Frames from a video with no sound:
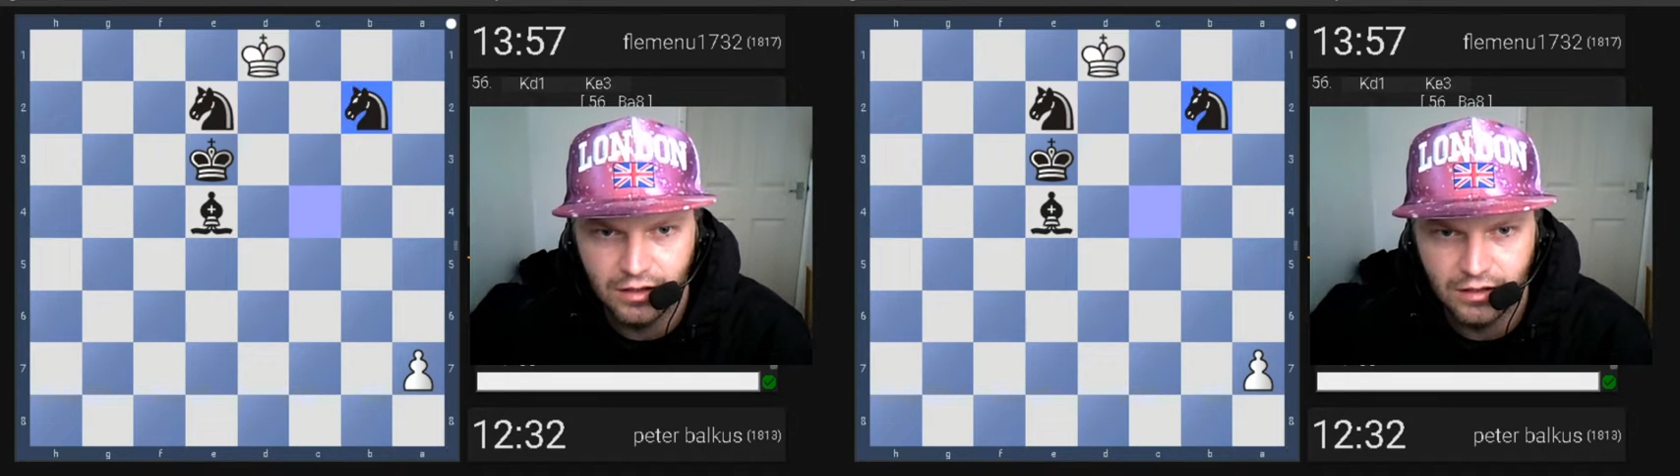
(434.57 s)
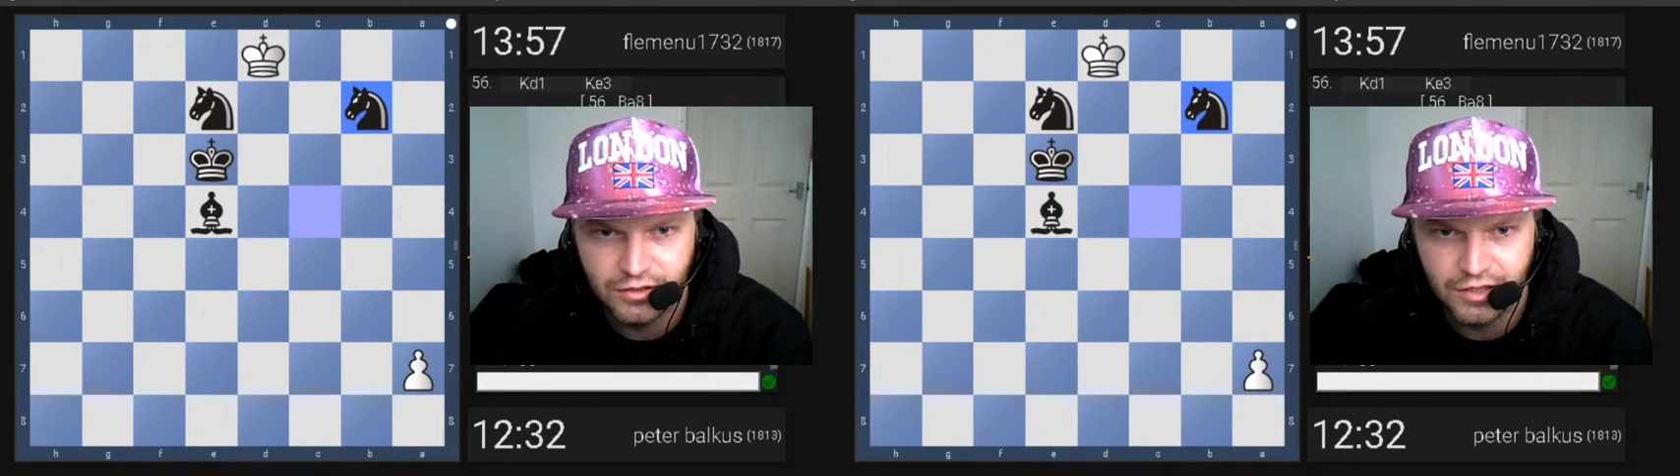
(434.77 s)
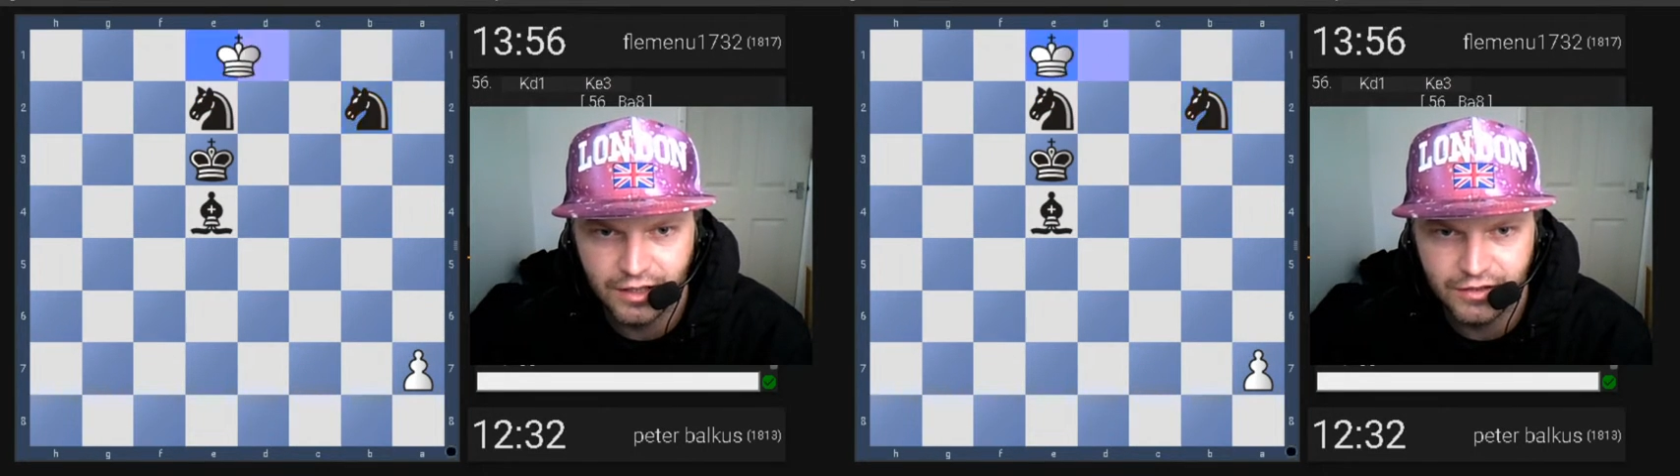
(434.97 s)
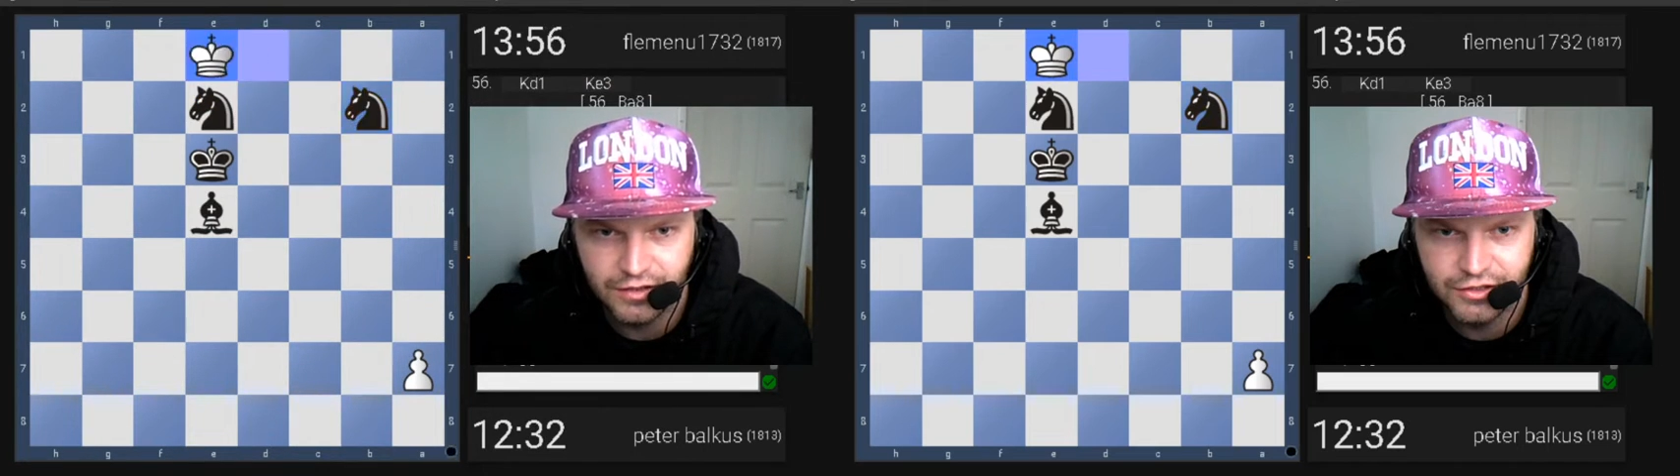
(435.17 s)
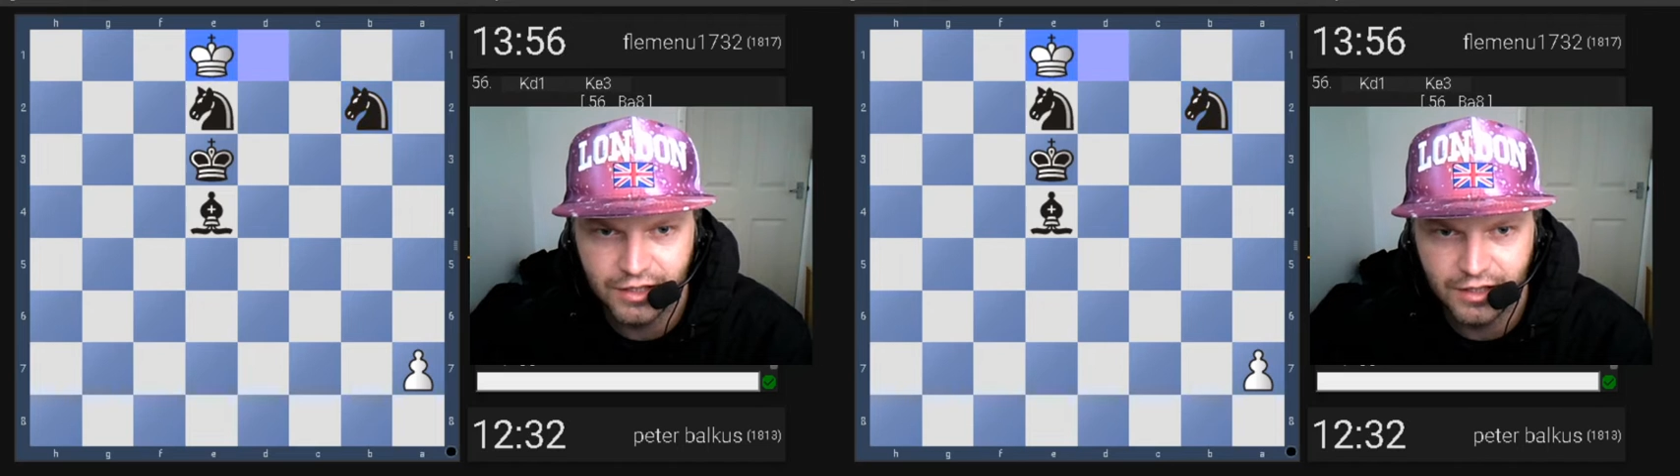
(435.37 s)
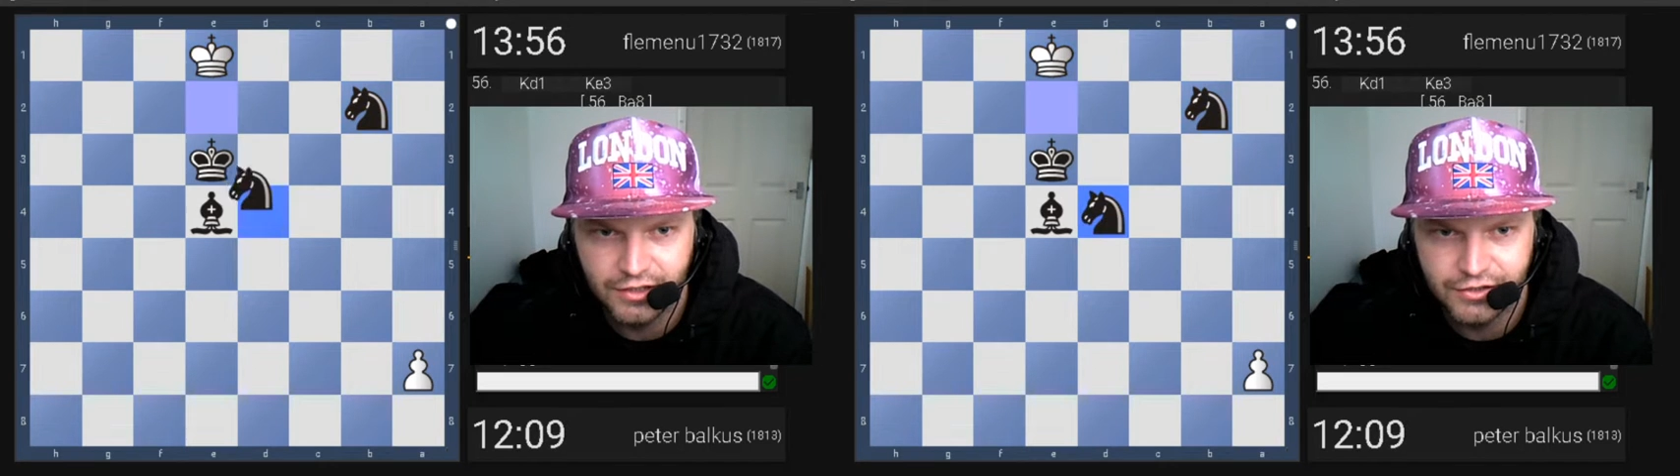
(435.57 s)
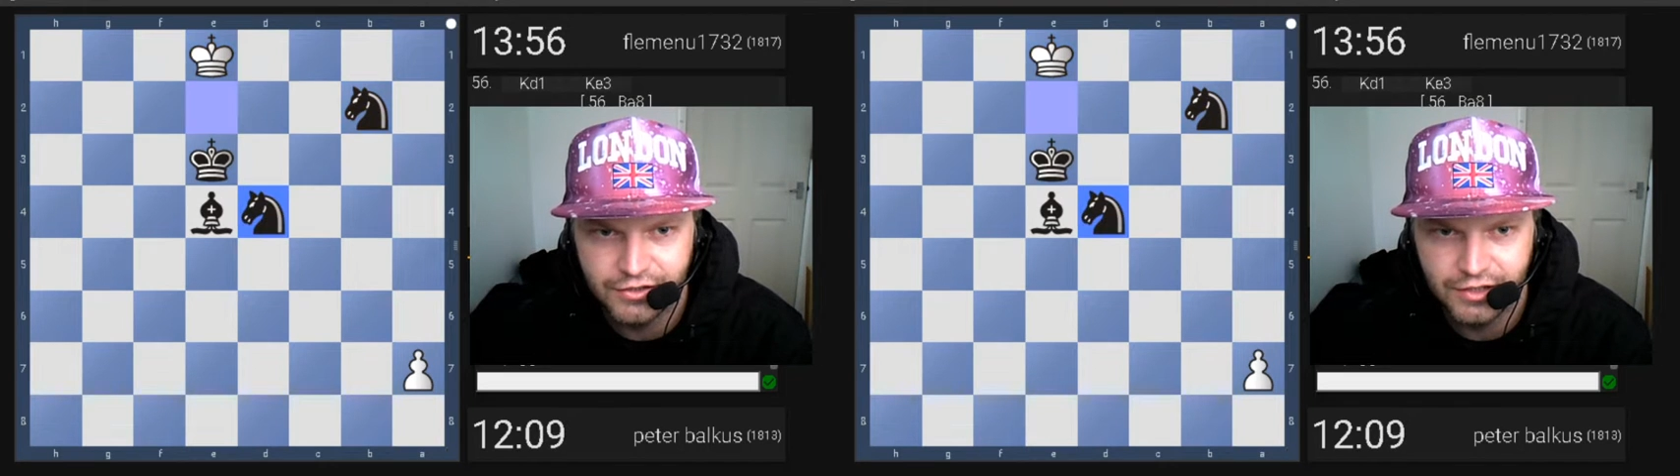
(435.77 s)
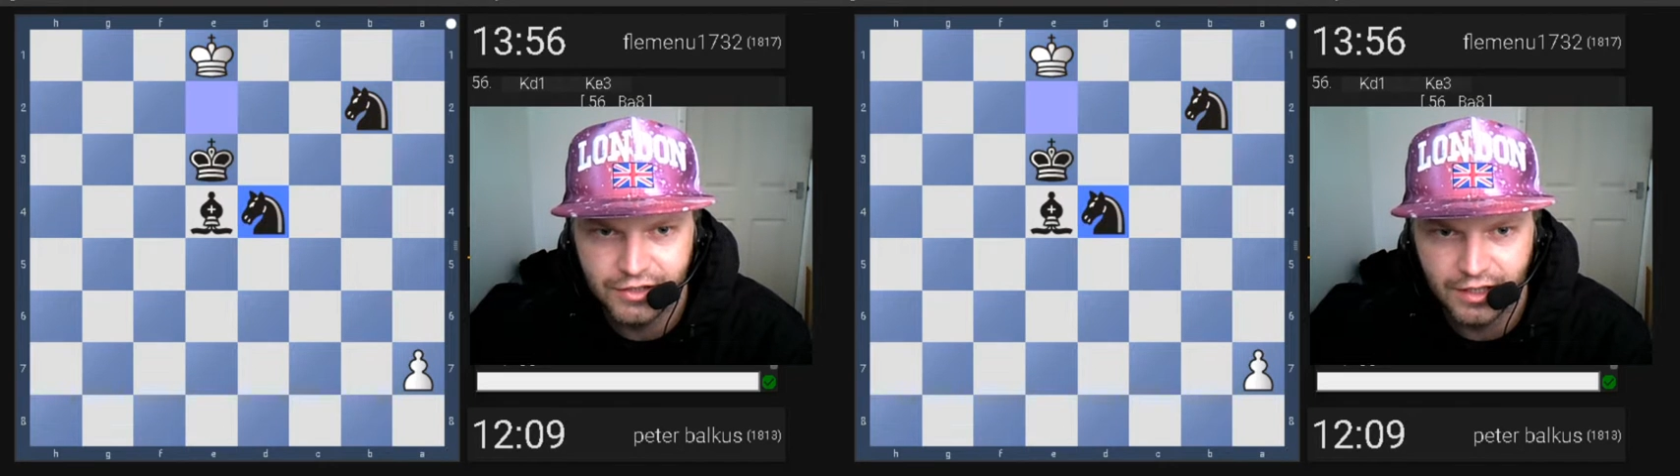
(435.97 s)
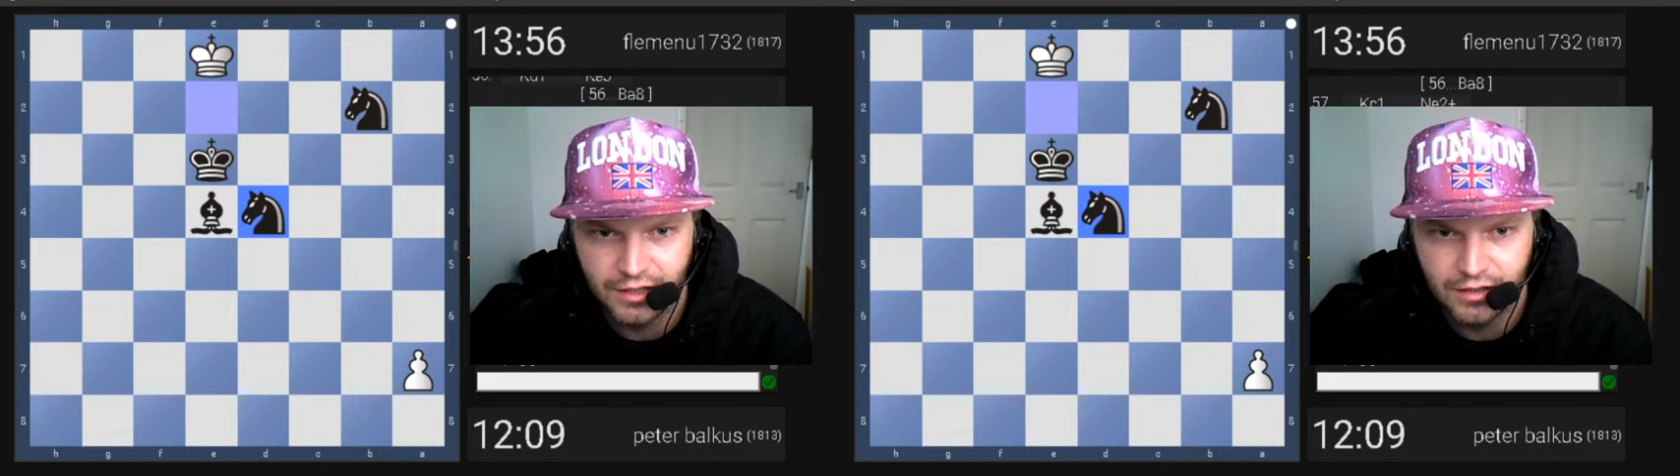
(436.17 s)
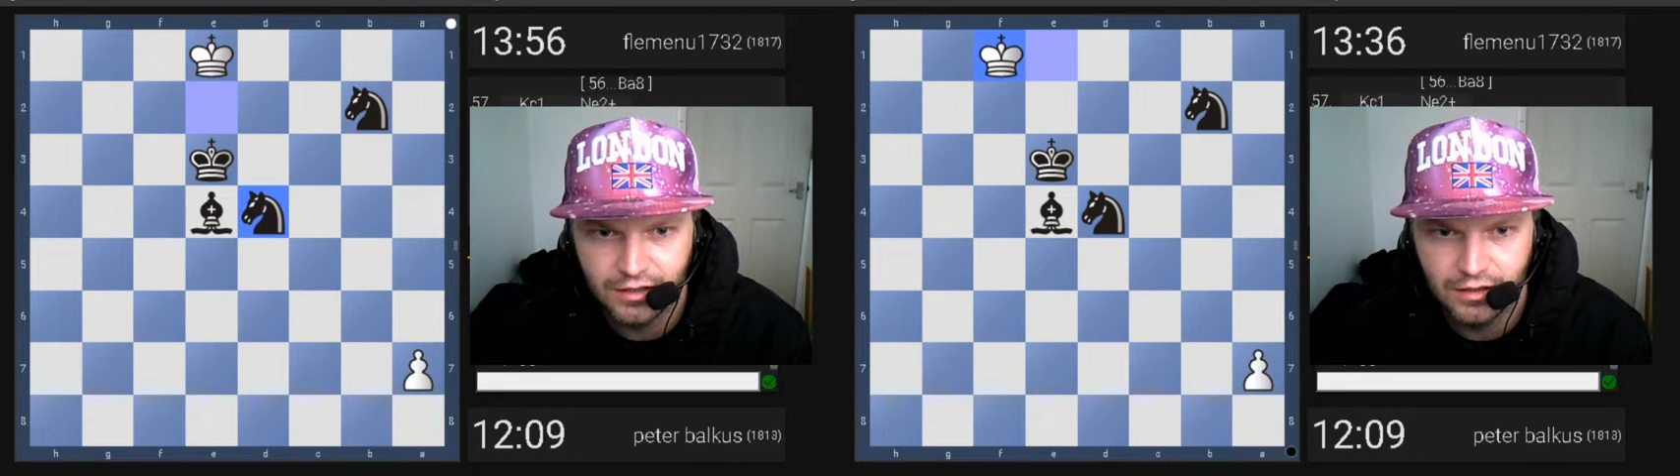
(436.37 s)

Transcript: Check, check, check.